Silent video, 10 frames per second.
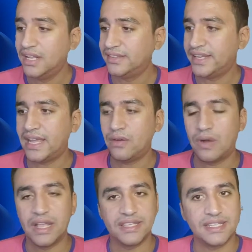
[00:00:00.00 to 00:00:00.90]
Till now,
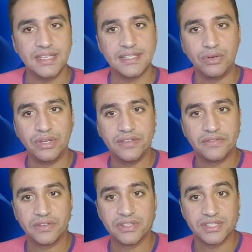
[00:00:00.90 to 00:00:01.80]
I see the only
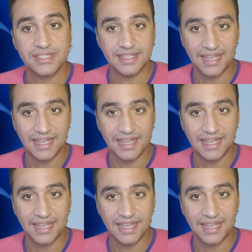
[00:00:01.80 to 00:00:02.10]
difference